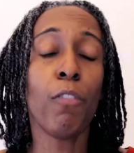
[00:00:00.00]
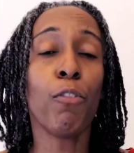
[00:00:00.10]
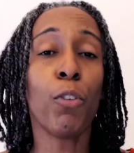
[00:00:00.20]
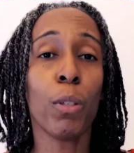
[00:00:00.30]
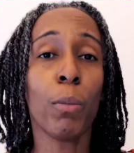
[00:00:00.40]

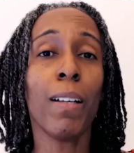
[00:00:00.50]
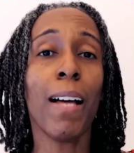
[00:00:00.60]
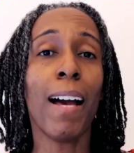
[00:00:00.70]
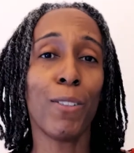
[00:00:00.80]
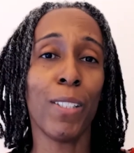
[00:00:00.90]
Affordable
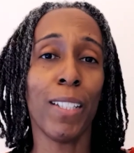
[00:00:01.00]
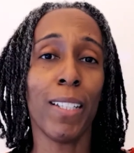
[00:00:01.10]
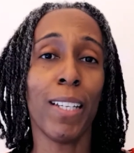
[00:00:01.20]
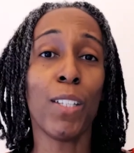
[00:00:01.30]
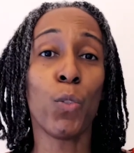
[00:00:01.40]

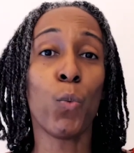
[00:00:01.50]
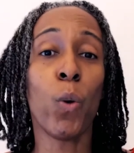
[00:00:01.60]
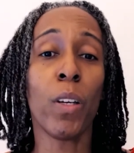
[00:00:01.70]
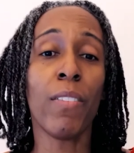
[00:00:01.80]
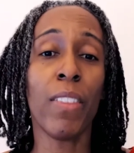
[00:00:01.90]
housing is
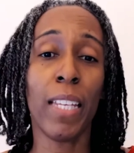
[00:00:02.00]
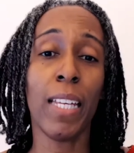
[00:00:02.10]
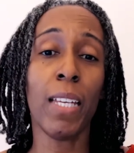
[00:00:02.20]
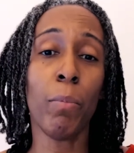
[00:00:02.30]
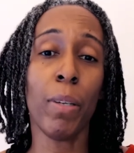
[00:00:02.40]
one of the
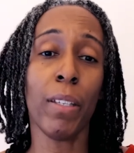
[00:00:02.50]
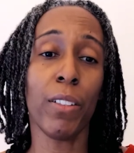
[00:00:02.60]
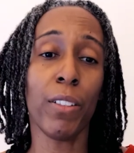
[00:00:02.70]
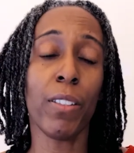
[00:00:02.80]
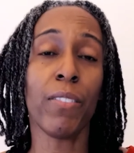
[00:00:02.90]
key
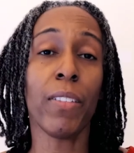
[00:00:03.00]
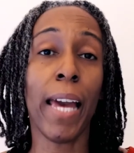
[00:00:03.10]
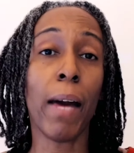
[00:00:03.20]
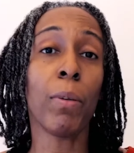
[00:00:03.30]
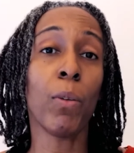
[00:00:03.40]
pillars of
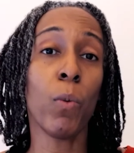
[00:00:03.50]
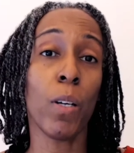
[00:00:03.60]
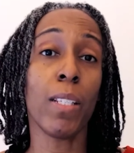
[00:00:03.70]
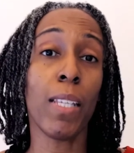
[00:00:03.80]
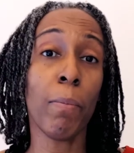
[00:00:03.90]
Capital
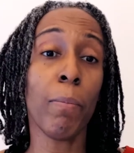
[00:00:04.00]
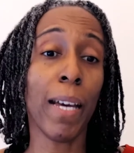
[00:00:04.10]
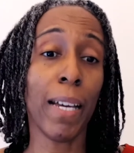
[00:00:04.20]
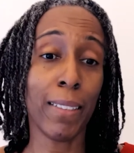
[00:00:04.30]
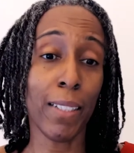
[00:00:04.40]
One's
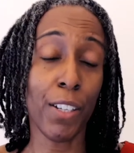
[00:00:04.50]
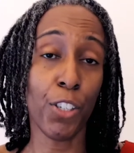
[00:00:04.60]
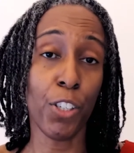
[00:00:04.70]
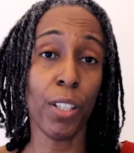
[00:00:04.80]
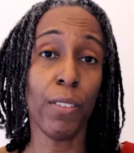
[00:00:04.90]
Impact
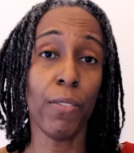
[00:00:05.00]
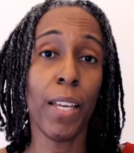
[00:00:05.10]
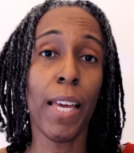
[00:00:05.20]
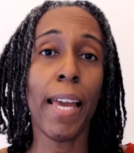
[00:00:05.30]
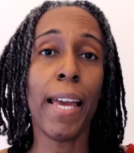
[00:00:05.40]
Initiative,
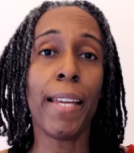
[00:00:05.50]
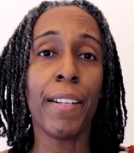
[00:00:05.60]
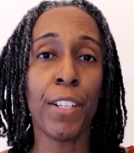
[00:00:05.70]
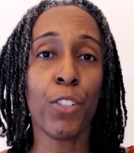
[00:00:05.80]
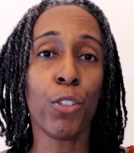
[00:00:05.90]
an
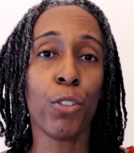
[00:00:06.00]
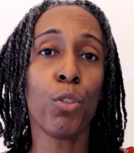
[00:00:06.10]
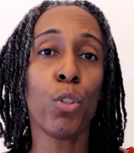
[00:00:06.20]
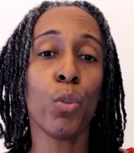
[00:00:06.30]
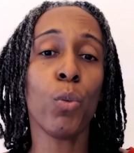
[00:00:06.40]

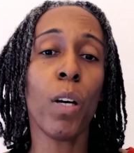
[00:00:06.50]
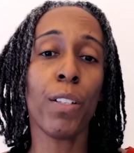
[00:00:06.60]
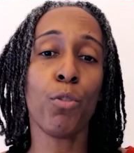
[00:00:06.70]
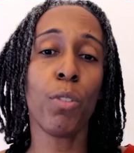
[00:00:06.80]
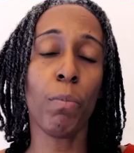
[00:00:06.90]
initial
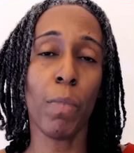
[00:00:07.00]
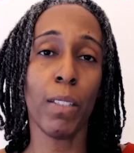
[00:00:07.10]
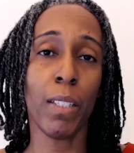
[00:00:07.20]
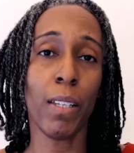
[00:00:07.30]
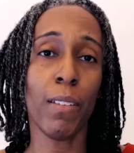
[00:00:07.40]
$200
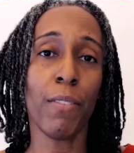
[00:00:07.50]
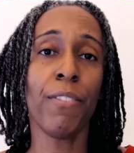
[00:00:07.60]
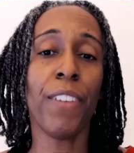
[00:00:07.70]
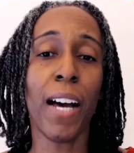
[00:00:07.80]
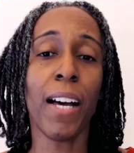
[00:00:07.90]
million
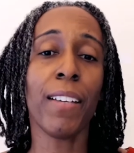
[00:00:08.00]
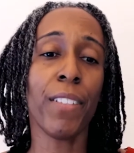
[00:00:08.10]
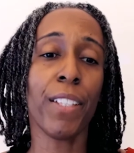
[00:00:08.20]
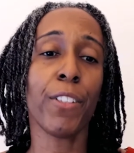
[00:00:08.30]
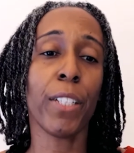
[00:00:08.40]

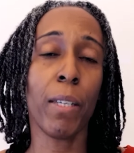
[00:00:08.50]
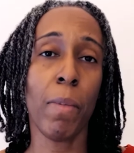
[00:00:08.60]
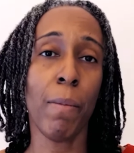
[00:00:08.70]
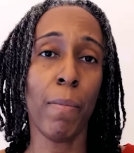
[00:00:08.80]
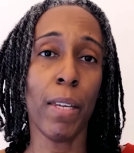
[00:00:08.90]
five-year
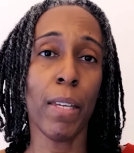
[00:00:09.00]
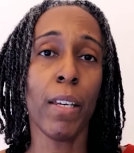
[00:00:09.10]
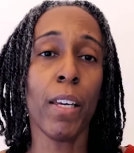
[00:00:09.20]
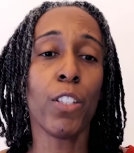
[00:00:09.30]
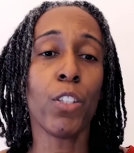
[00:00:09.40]

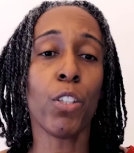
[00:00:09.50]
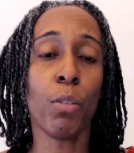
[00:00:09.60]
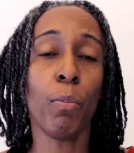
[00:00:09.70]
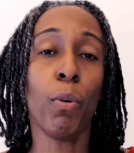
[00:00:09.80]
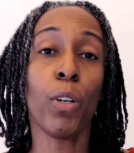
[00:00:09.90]
commitment to
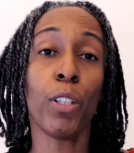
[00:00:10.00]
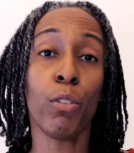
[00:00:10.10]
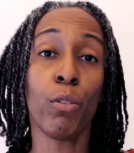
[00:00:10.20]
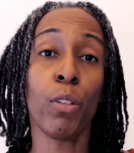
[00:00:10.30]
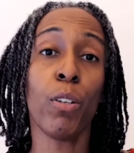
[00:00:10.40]

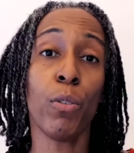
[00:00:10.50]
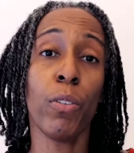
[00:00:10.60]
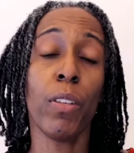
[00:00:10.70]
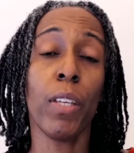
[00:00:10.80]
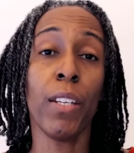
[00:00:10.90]
support
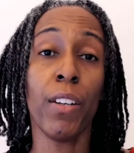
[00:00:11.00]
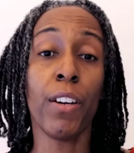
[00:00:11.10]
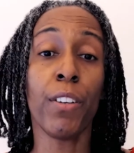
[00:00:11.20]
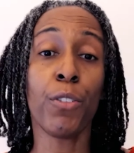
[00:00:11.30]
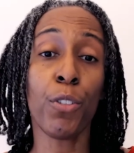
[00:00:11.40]
growth in
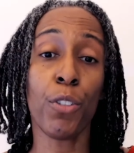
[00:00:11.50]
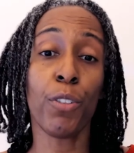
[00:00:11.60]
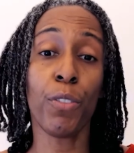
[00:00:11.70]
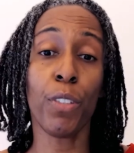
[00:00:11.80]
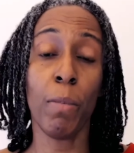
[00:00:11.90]

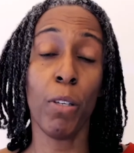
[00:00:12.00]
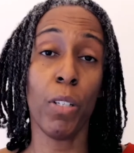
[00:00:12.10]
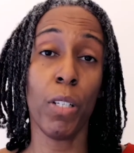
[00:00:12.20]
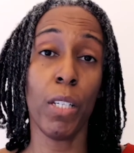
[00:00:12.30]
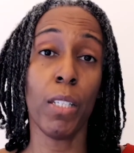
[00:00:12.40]
underserved
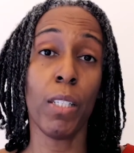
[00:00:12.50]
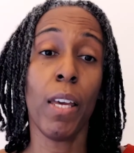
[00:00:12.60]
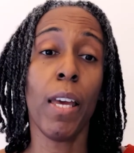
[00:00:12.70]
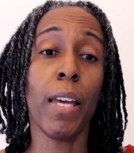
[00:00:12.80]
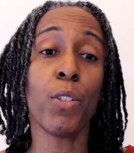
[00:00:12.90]
communities
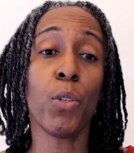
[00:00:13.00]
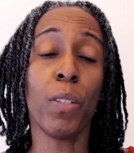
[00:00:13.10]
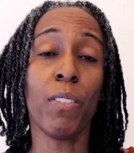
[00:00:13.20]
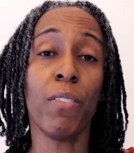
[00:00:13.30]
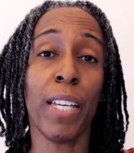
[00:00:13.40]
and
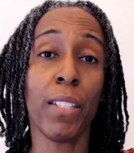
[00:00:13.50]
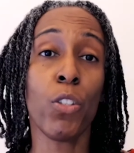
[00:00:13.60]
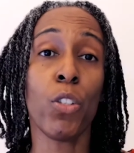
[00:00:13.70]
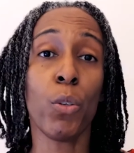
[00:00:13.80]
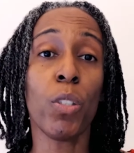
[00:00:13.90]
to
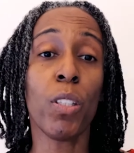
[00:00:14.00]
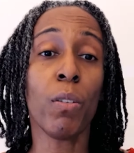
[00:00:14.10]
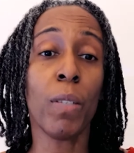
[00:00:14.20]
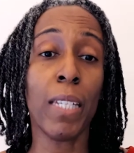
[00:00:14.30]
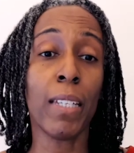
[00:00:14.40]
advance
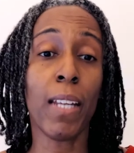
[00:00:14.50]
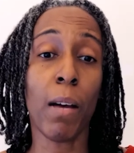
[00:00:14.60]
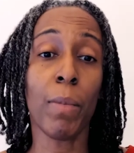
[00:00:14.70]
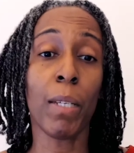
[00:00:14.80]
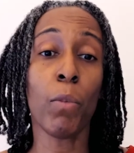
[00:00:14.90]

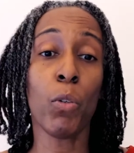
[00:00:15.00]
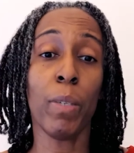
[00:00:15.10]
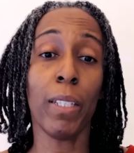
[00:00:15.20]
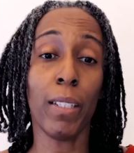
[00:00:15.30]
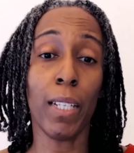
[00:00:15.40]
socioeconomic
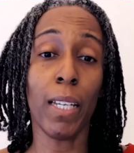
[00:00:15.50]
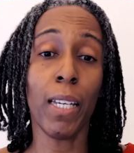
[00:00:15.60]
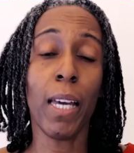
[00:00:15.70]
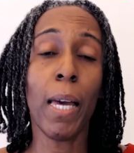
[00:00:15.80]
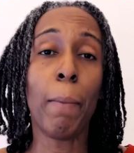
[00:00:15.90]

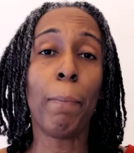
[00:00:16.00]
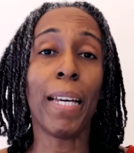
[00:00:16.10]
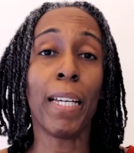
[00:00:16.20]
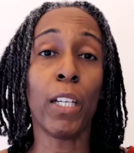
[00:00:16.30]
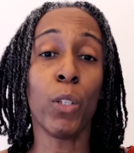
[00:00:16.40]
mobility
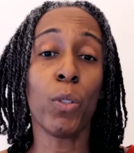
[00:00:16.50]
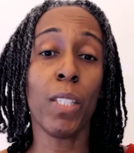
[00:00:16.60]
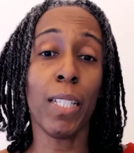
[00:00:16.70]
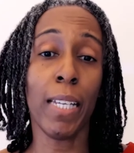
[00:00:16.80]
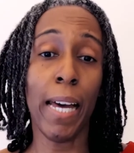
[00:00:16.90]
by
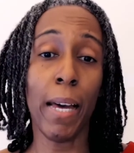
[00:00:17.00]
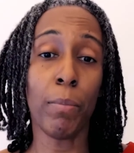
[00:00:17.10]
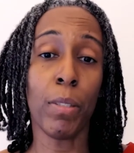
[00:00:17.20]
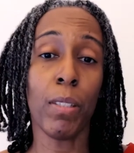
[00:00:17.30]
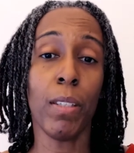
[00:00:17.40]
closing
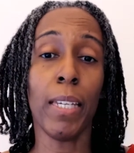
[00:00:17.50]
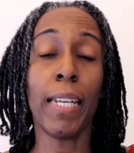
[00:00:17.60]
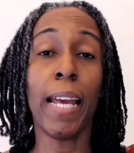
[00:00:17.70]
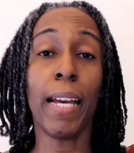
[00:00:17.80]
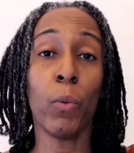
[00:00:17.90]
gaps
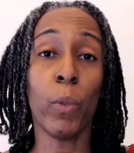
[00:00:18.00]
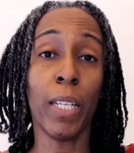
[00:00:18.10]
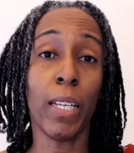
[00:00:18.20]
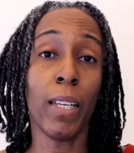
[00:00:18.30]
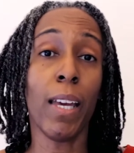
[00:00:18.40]
in
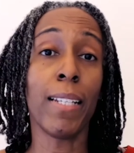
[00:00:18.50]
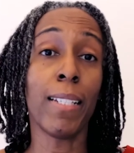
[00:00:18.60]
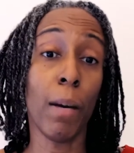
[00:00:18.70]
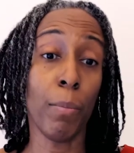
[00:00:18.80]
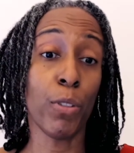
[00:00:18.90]
equity
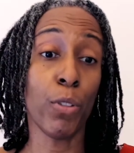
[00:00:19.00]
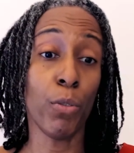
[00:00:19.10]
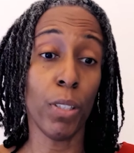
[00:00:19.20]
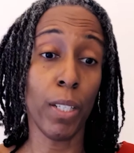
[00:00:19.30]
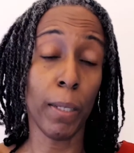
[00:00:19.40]
and
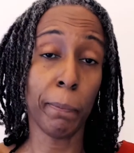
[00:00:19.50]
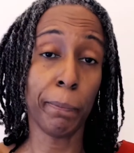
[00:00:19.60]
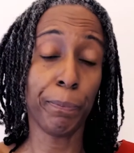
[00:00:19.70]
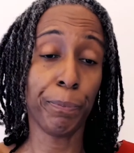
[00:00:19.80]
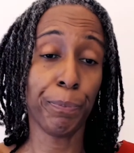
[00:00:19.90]
opportunity.